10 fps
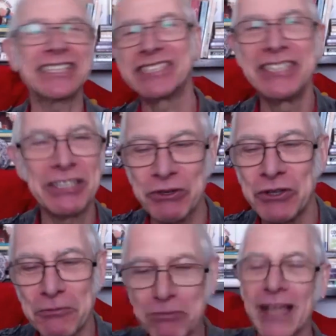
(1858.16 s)
through the
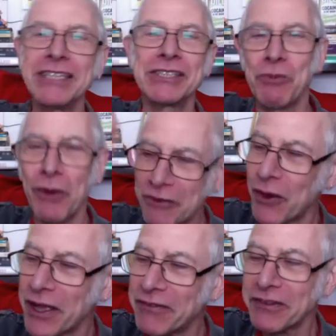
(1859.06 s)
place,
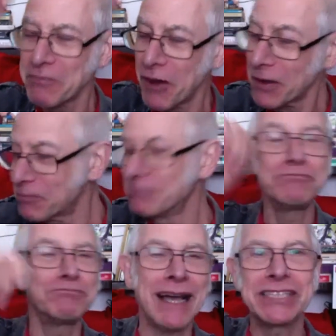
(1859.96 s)
waving my
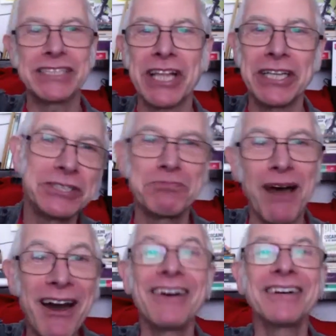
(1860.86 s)
backstage
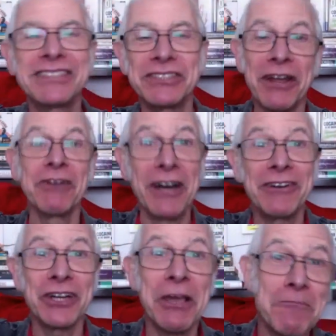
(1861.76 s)
pass, you know, I've got to
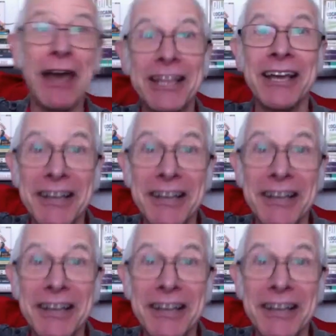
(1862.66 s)
get back there,